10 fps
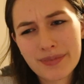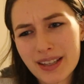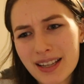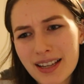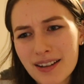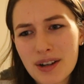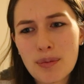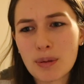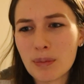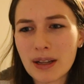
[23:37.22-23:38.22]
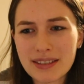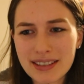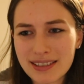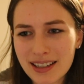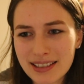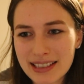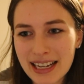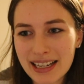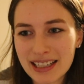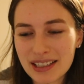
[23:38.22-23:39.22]
a couple months into us
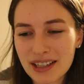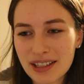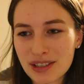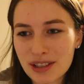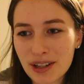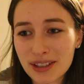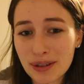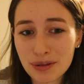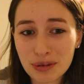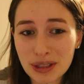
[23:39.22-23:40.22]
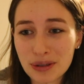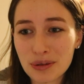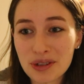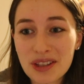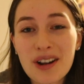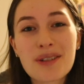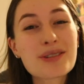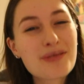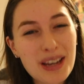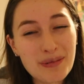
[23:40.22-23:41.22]
dating, and she thought that was really cool. She thought I
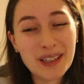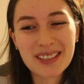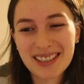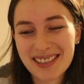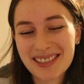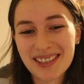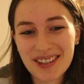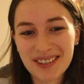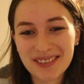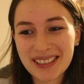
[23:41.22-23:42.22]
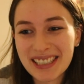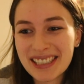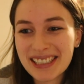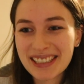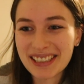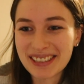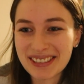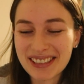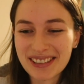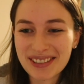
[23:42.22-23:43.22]
was famous, so
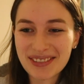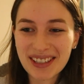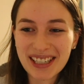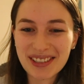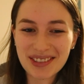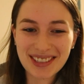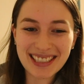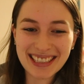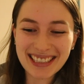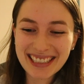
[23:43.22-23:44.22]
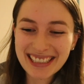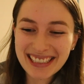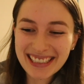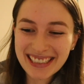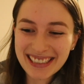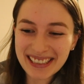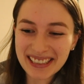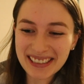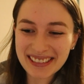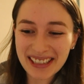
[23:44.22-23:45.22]
that was very interesting.
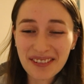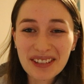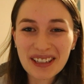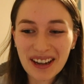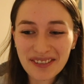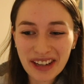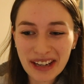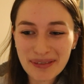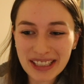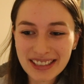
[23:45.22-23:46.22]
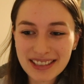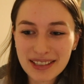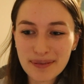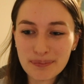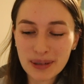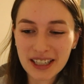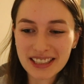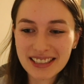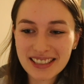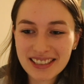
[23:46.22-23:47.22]
Definitely not famous,
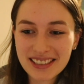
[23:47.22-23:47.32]
but